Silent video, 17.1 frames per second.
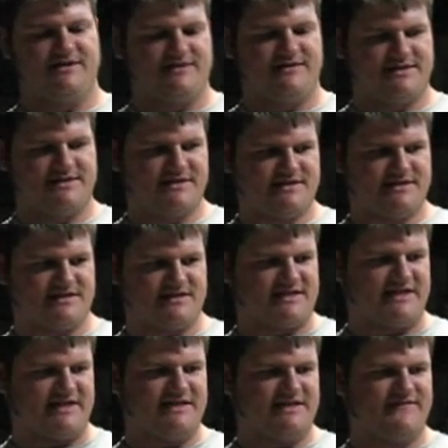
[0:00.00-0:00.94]
This is a
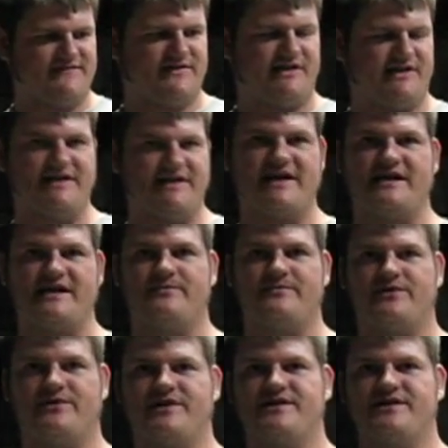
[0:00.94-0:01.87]
scientifically
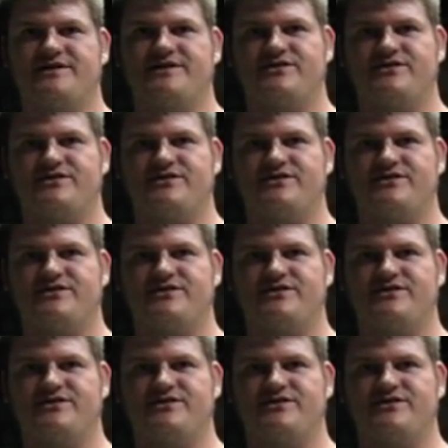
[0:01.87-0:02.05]
calibrated